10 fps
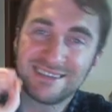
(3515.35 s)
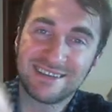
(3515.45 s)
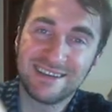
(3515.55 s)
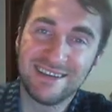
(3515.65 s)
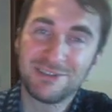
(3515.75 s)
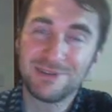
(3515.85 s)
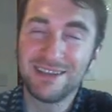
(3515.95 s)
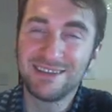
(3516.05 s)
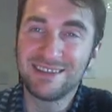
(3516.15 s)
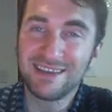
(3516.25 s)
try to
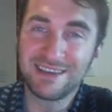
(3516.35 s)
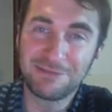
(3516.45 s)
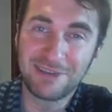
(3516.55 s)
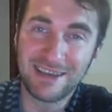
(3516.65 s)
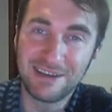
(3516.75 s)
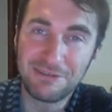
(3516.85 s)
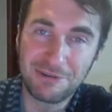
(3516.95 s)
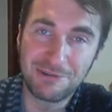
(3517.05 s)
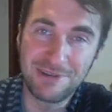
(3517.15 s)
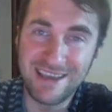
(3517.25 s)
think of kind of
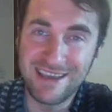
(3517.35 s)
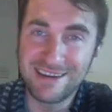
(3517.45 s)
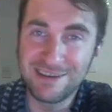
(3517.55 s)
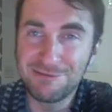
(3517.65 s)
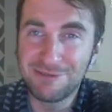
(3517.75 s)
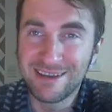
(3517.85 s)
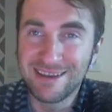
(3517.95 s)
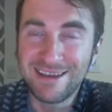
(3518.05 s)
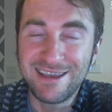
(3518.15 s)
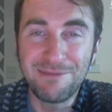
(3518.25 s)
creative,
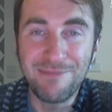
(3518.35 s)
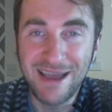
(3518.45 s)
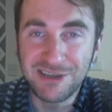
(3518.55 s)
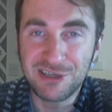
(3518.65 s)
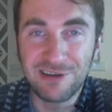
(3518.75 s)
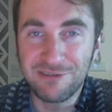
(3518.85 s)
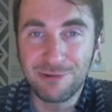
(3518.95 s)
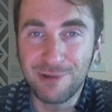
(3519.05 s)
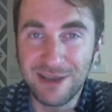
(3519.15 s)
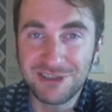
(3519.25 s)
imaginative
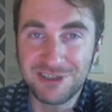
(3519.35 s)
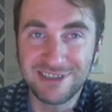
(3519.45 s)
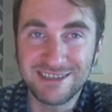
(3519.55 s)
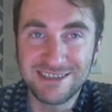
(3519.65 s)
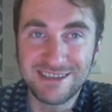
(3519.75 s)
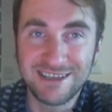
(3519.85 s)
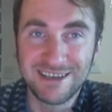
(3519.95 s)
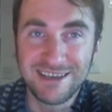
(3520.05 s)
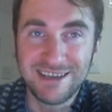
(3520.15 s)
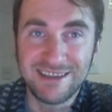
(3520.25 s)
questions
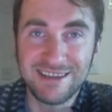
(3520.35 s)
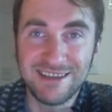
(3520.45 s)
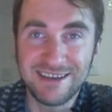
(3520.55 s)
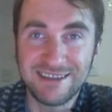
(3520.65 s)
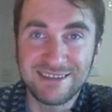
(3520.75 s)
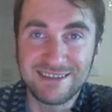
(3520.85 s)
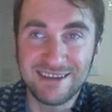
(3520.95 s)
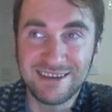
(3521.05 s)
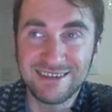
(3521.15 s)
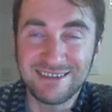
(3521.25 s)
that
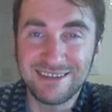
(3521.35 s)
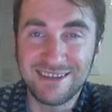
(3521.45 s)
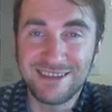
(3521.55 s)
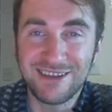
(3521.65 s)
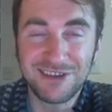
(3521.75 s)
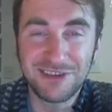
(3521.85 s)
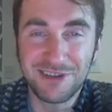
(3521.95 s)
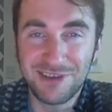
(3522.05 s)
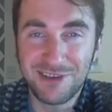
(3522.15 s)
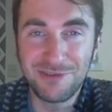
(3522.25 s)
touch on the
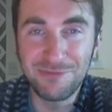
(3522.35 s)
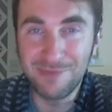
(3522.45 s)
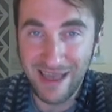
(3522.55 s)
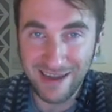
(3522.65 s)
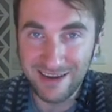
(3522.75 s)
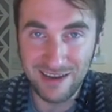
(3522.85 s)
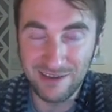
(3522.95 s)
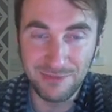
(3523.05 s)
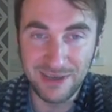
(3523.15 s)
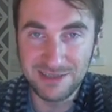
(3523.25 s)
humanity of
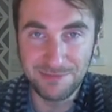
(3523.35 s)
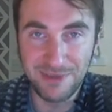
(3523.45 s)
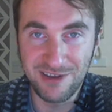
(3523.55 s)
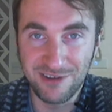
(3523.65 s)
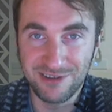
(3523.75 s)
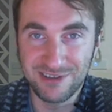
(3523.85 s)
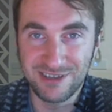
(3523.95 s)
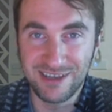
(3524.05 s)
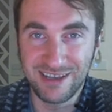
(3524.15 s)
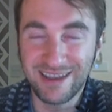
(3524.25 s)
my speakers.
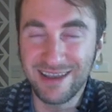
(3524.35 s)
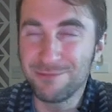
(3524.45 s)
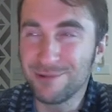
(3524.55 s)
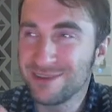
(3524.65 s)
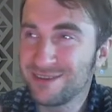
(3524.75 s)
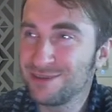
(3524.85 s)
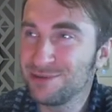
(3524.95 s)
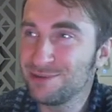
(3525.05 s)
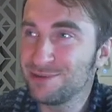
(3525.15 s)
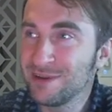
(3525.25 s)
Like I want
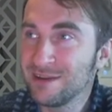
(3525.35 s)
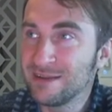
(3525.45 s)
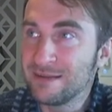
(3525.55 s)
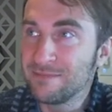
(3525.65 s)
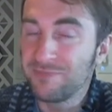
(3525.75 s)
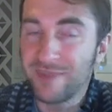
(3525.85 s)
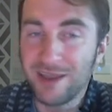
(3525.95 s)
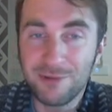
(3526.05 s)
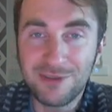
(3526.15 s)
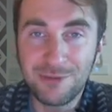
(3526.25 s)
to
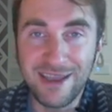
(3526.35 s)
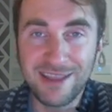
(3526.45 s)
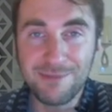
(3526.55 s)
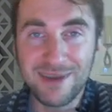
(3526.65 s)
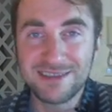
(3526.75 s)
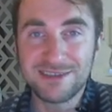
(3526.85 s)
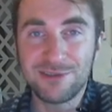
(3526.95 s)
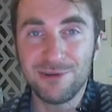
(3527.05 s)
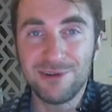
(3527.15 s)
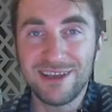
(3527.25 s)
end my
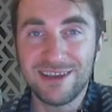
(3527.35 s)
story